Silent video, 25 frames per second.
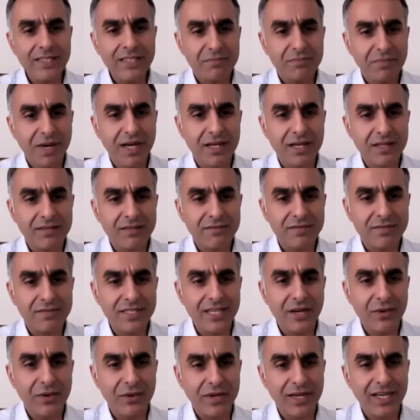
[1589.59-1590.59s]
but
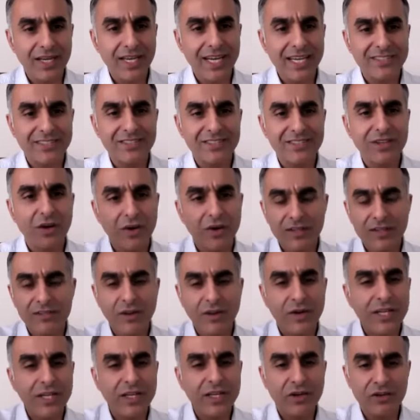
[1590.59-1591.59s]
it's only
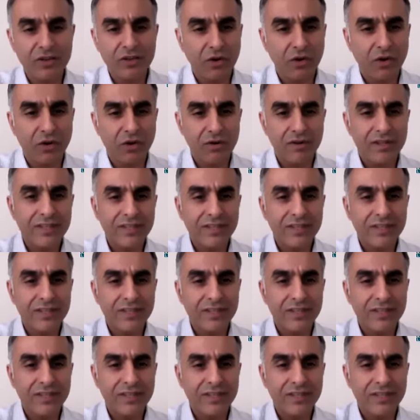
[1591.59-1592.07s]
because you're